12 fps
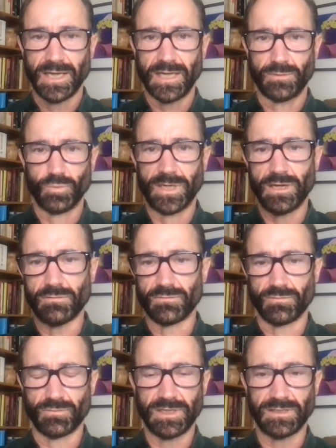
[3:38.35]
And we
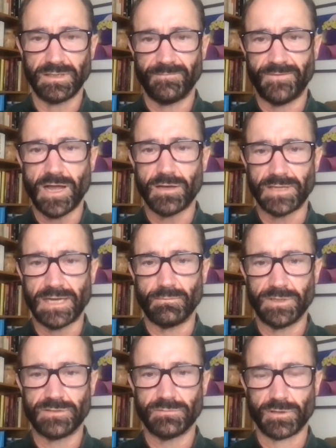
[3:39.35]
don't really follow
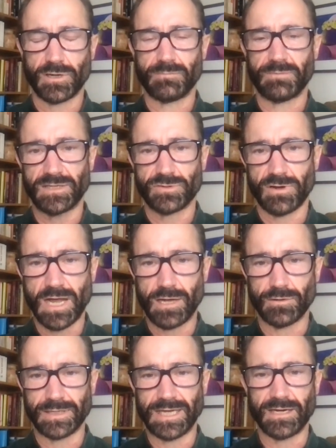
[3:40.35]
that. We do it all by
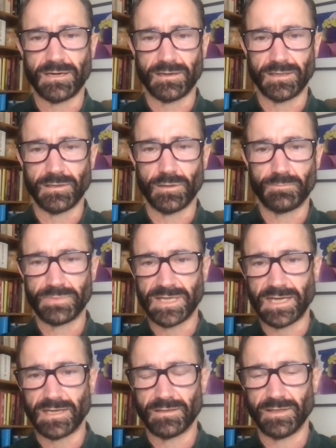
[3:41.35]
trial and error and hope
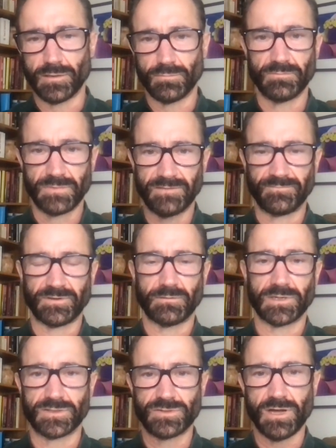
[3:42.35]
that give
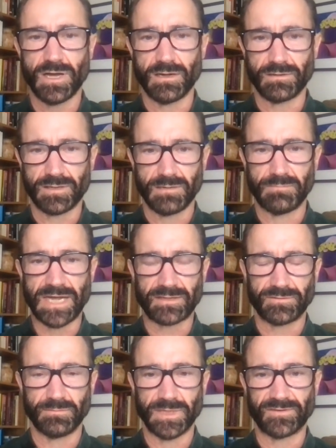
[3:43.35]
someone a drug, come
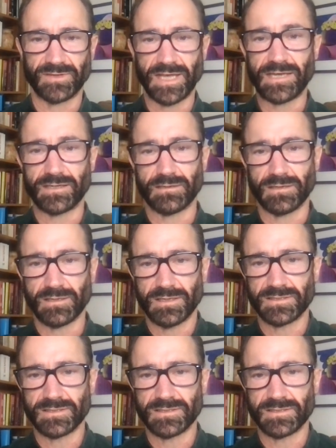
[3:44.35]
back two months later.